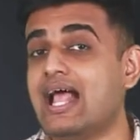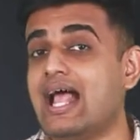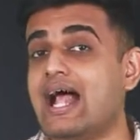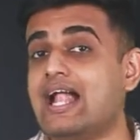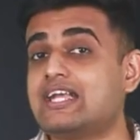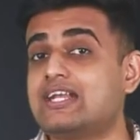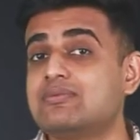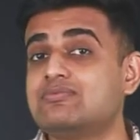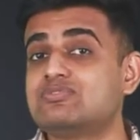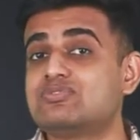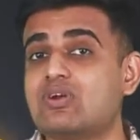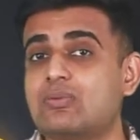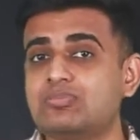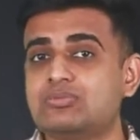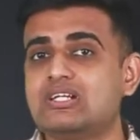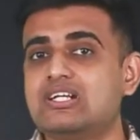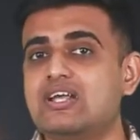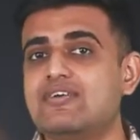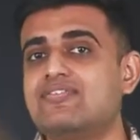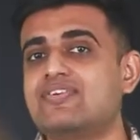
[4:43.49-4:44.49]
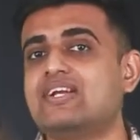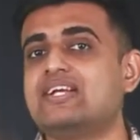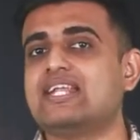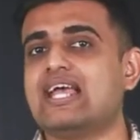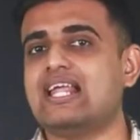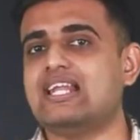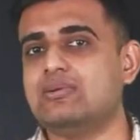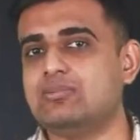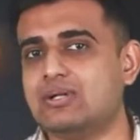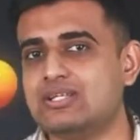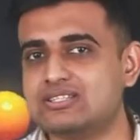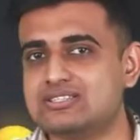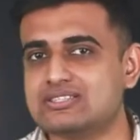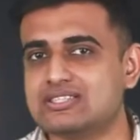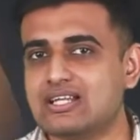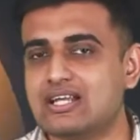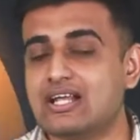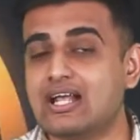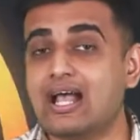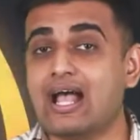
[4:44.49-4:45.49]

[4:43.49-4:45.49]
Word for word: atoms from the different elements